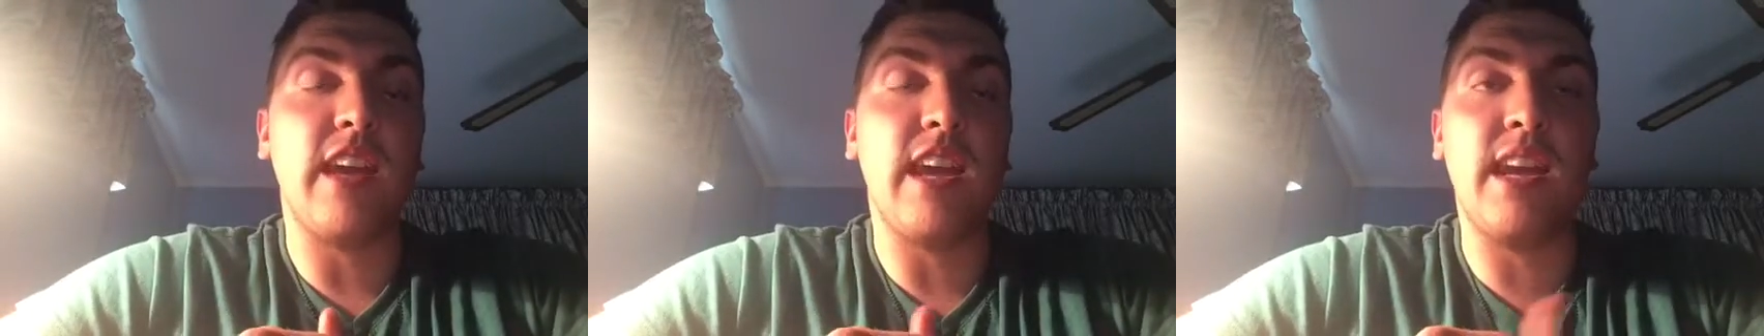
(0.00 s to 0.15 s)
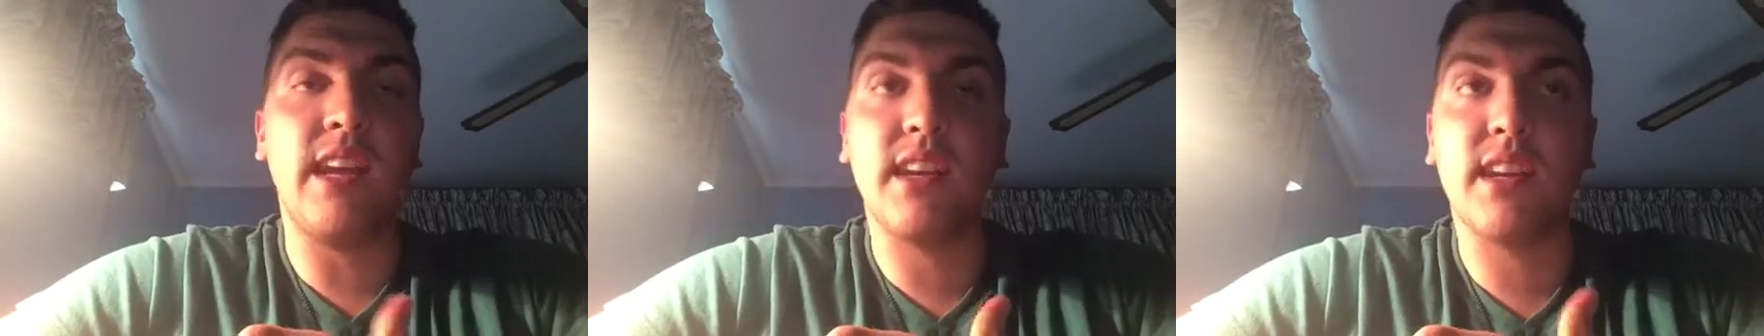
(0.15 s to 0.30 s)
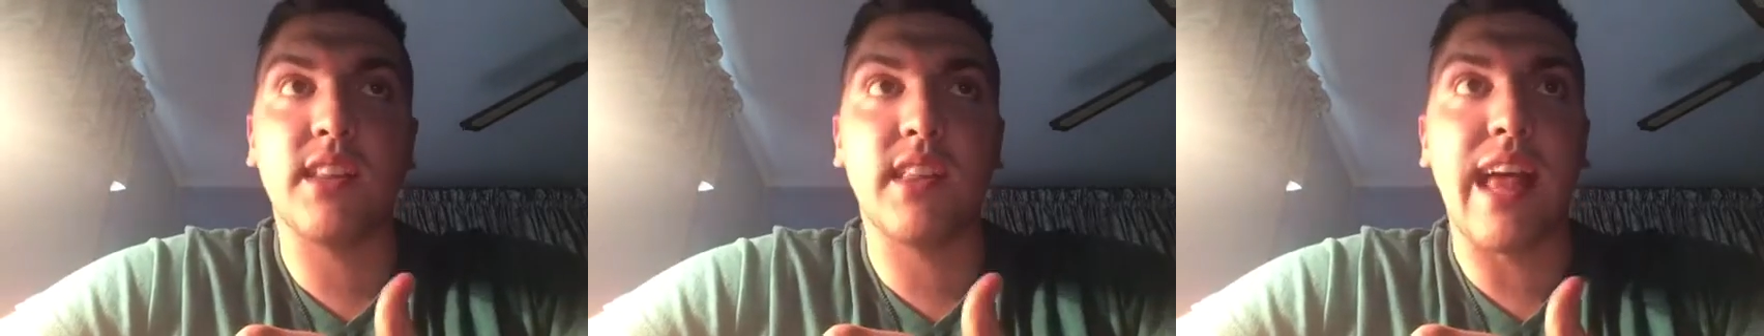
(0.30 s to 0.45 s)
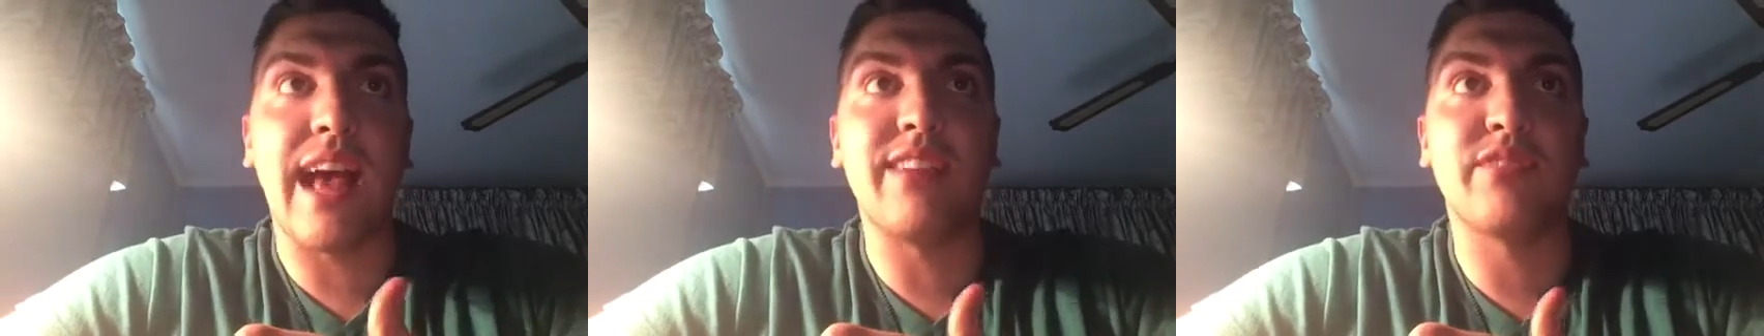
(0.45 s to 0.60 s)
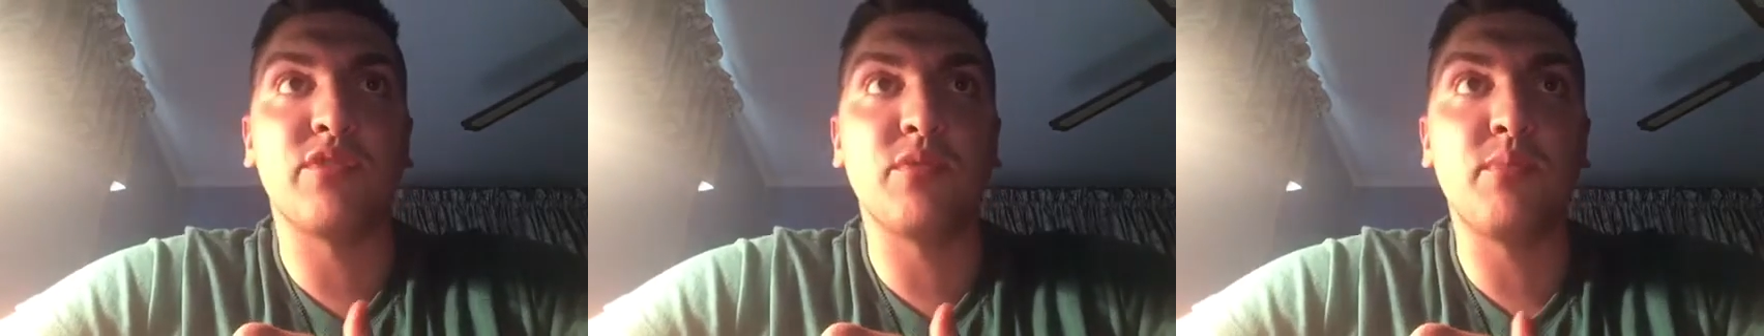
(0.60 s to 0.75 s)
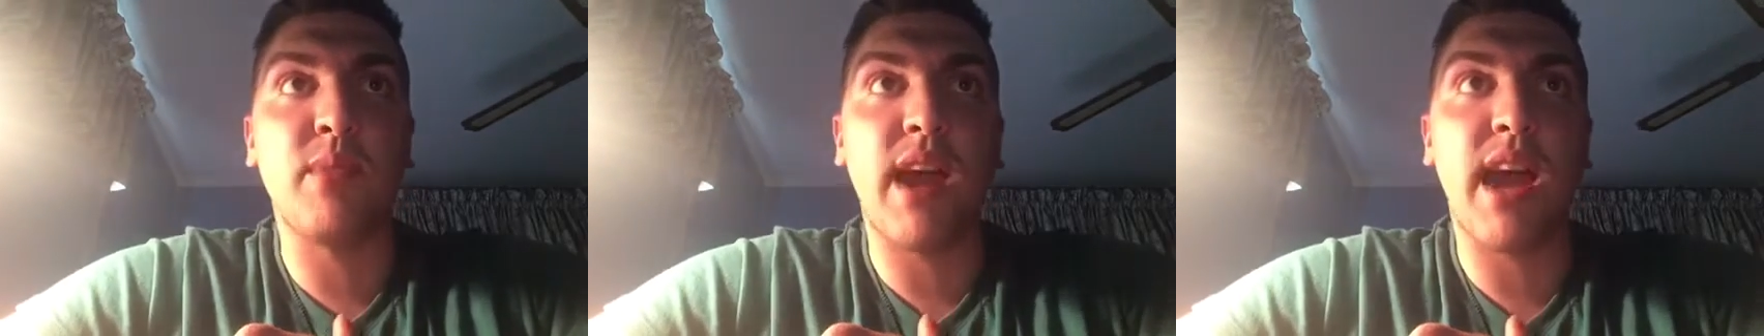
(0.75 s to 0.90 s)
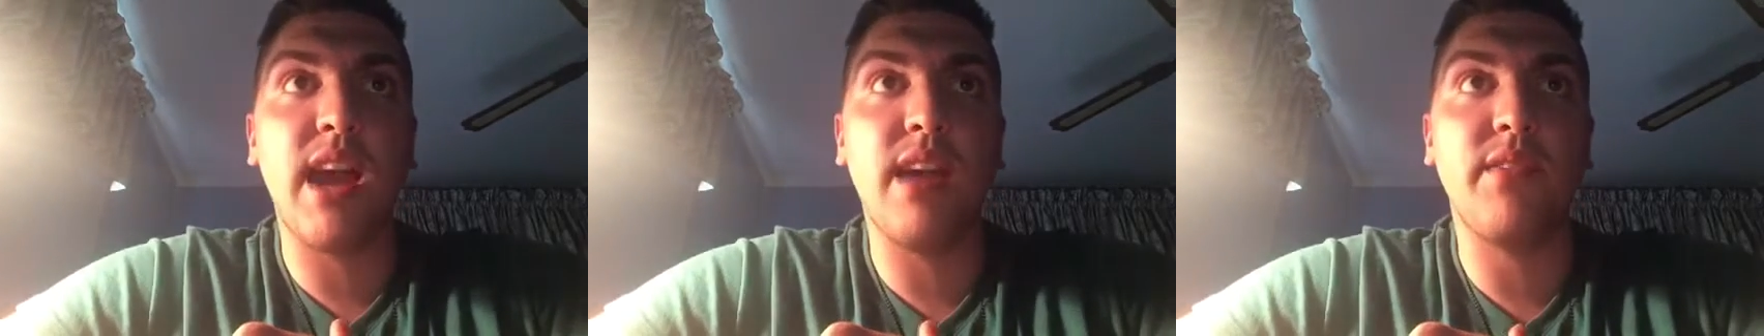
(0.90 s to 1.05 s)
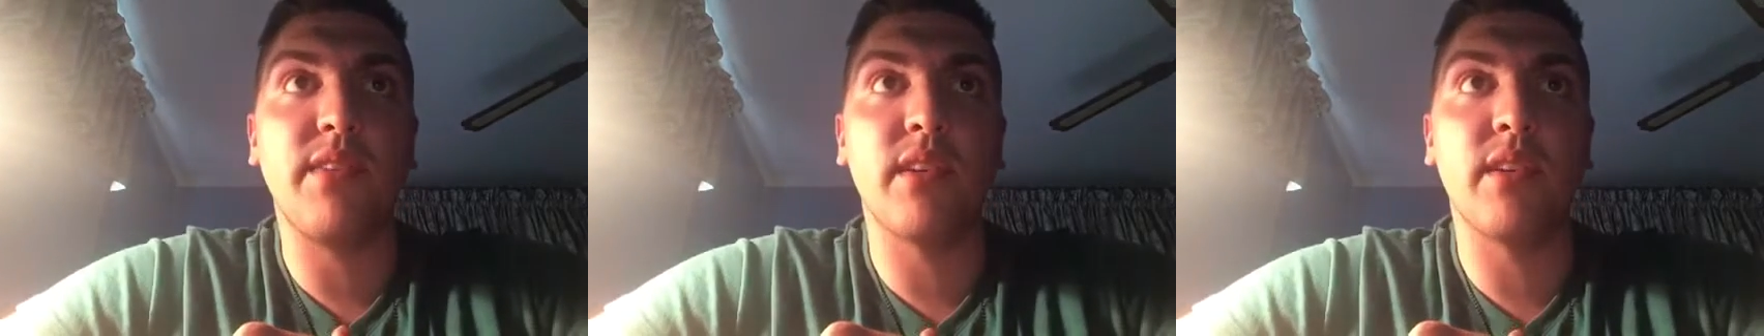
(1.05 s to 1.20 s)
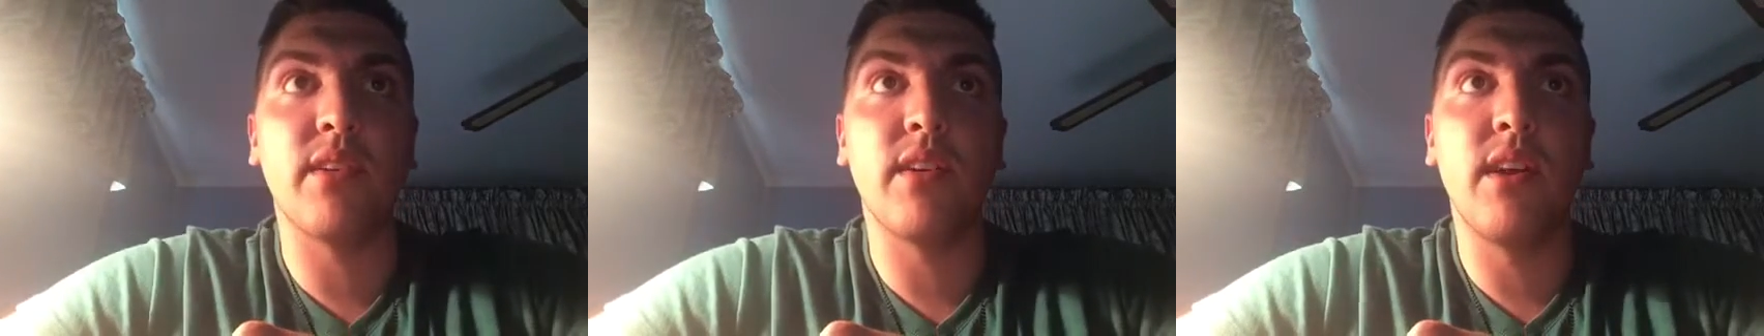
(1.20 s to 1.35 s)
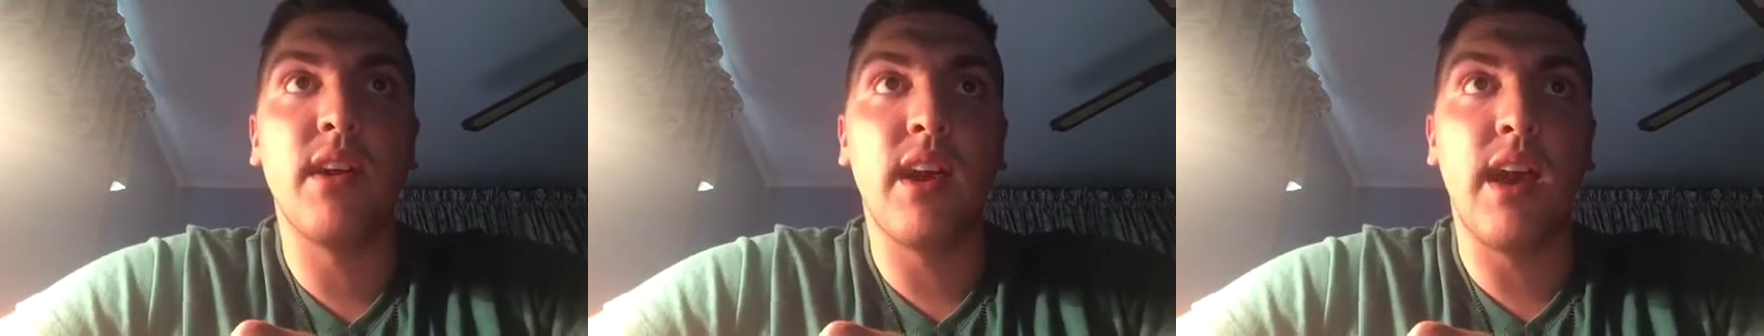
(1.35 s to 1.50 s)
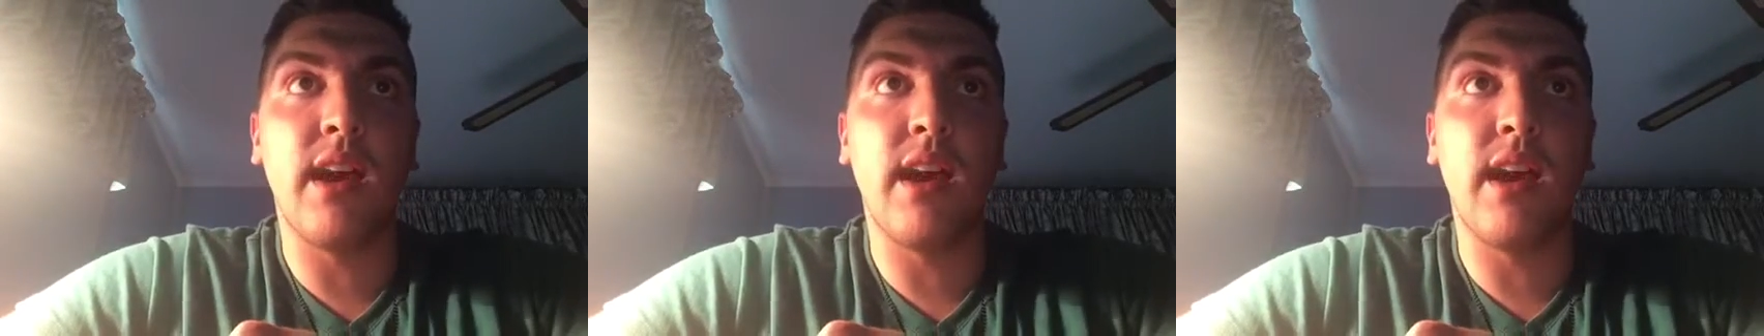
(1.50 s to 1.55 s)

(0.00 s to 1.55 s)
in classroom behavior.